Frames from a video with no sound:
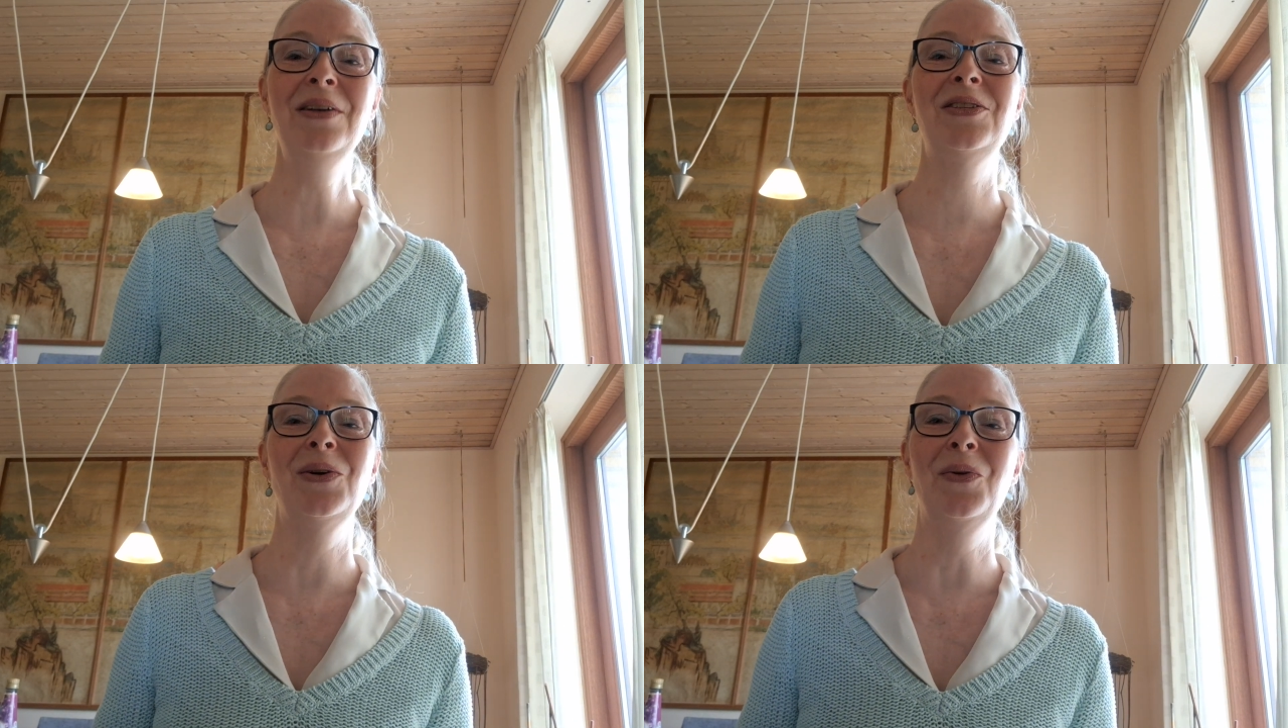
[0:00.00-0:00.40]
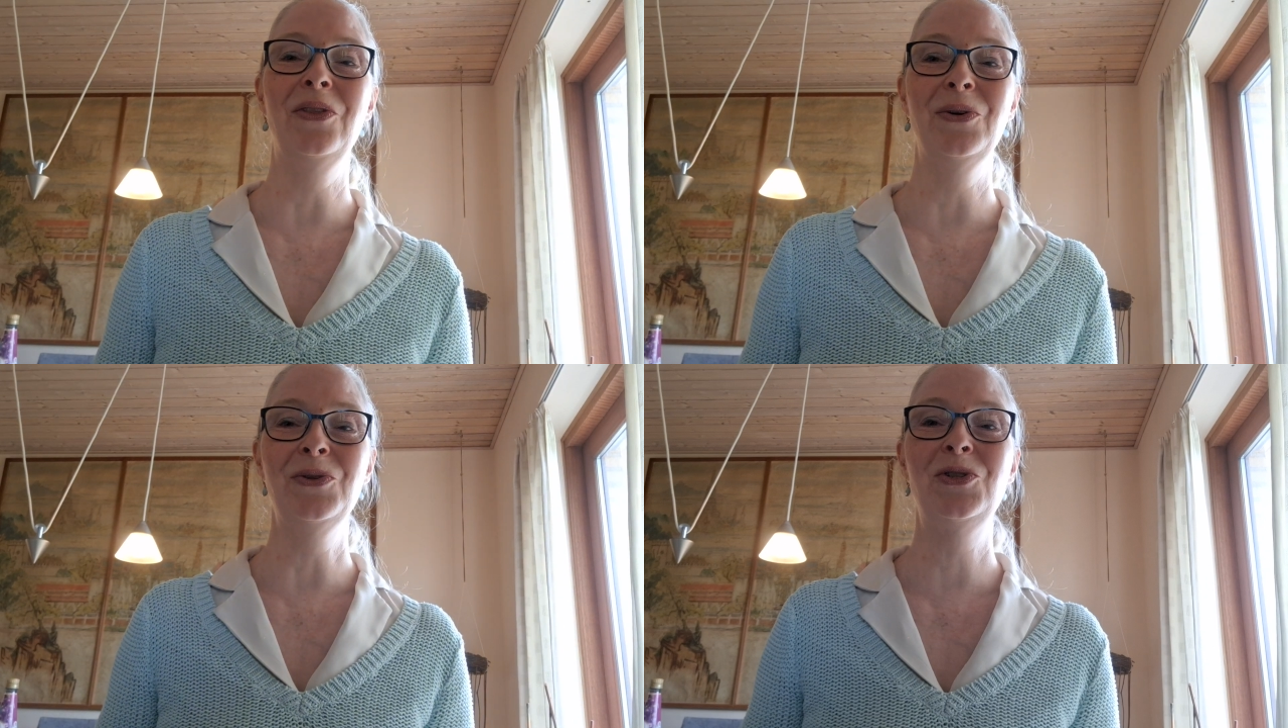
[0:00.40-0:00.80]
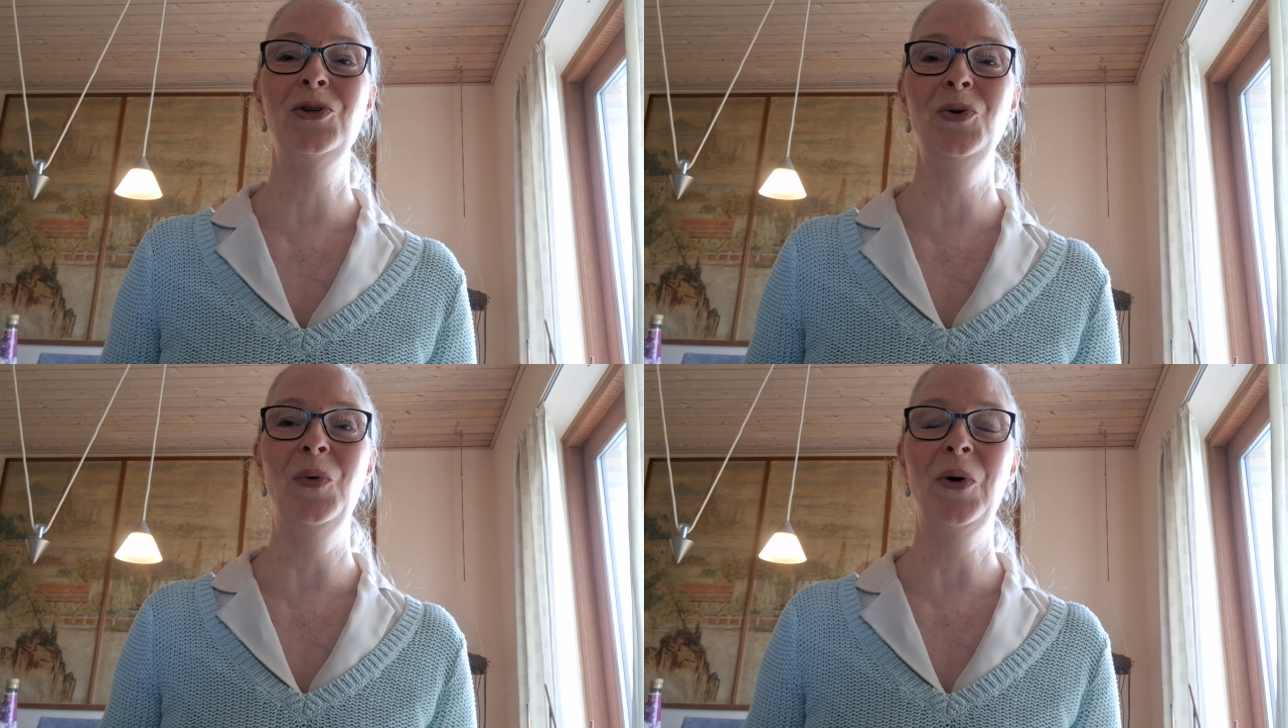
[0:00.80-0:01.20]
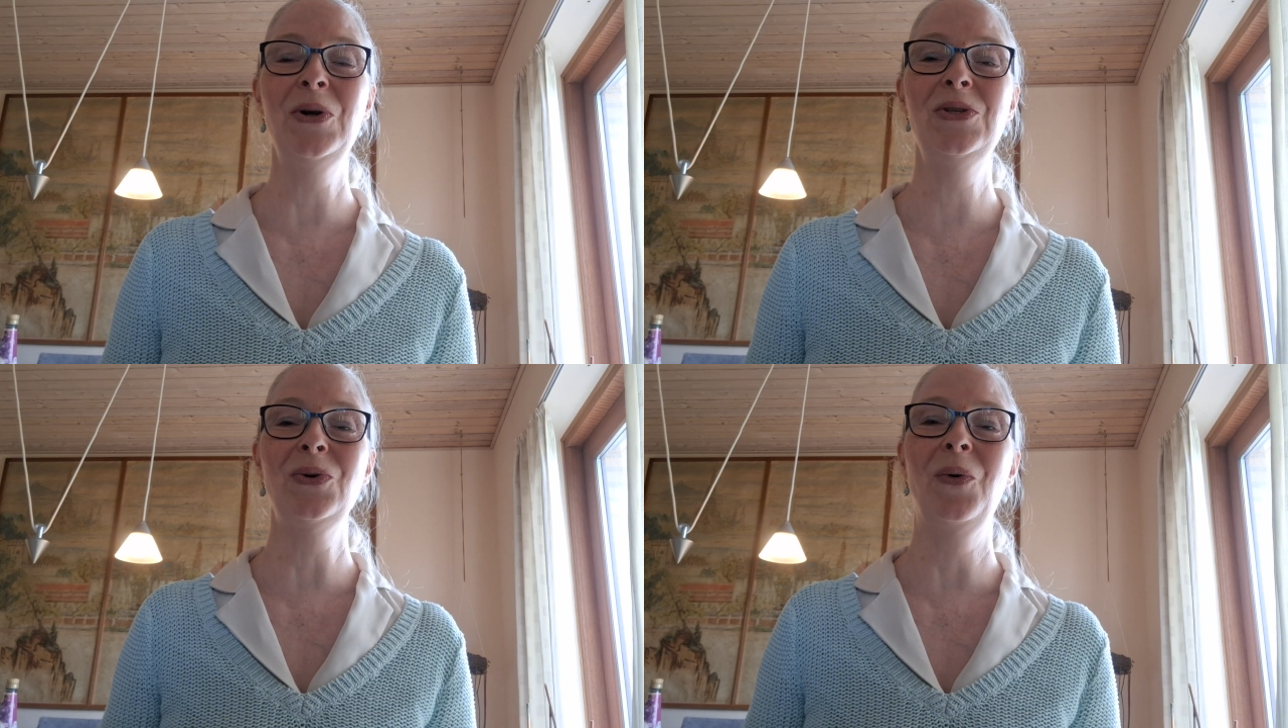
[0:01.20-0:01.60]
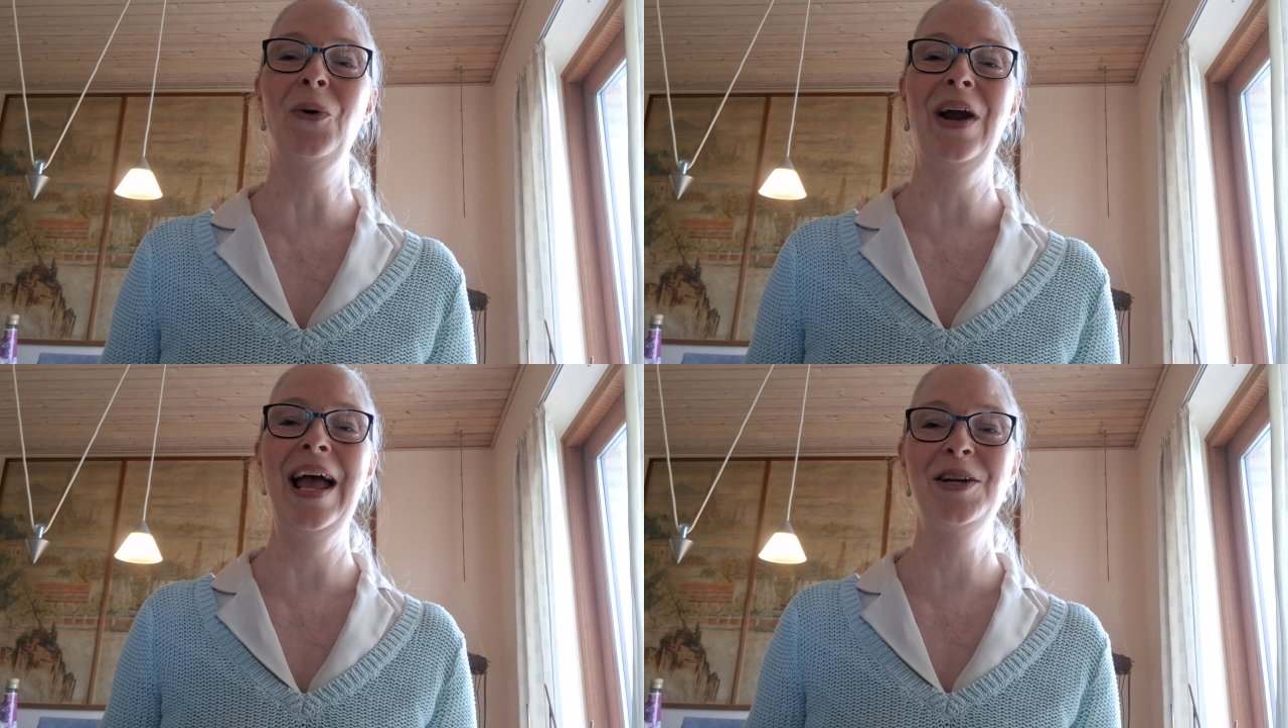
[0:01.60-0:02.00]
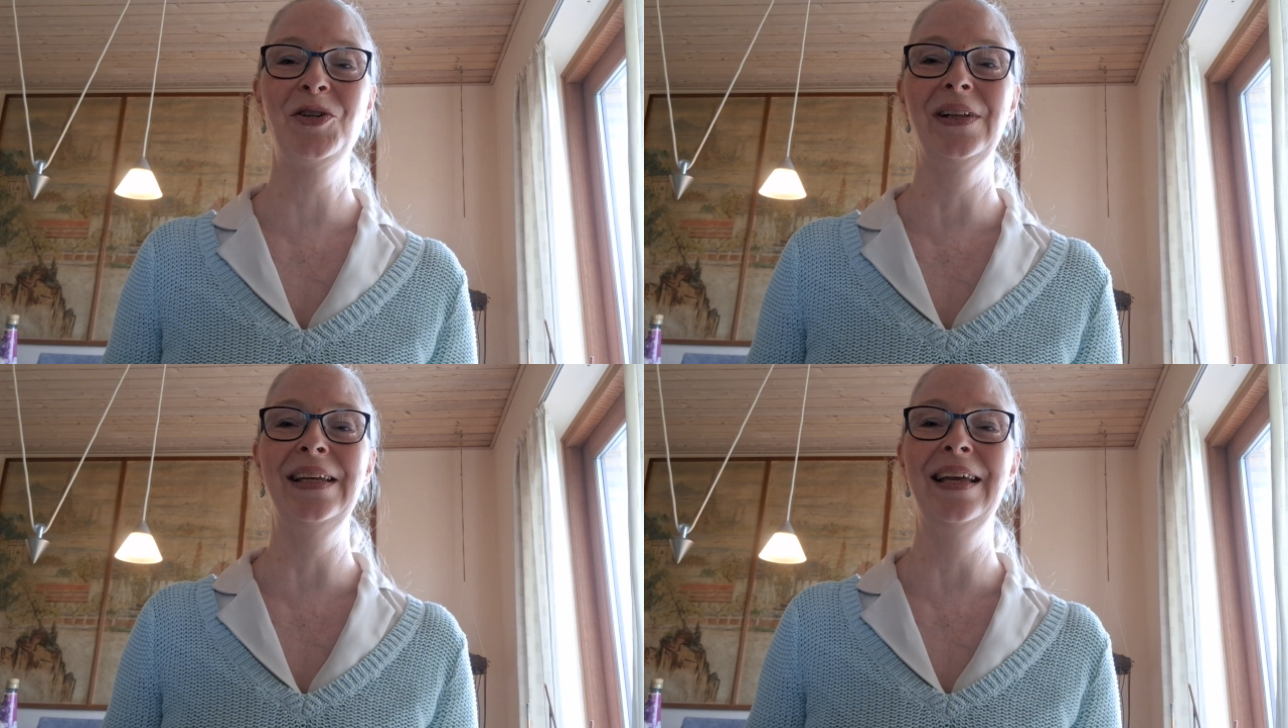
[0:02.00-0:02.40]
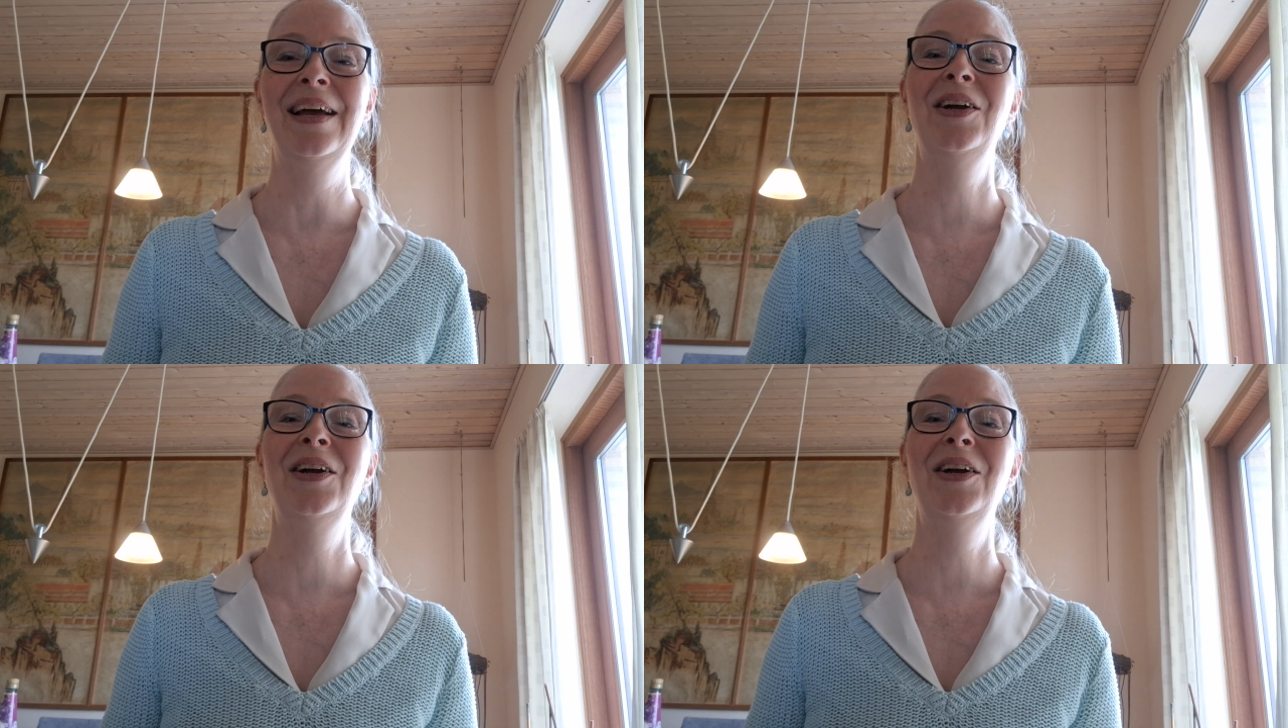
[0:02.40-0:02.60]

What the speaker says: so those two words are actually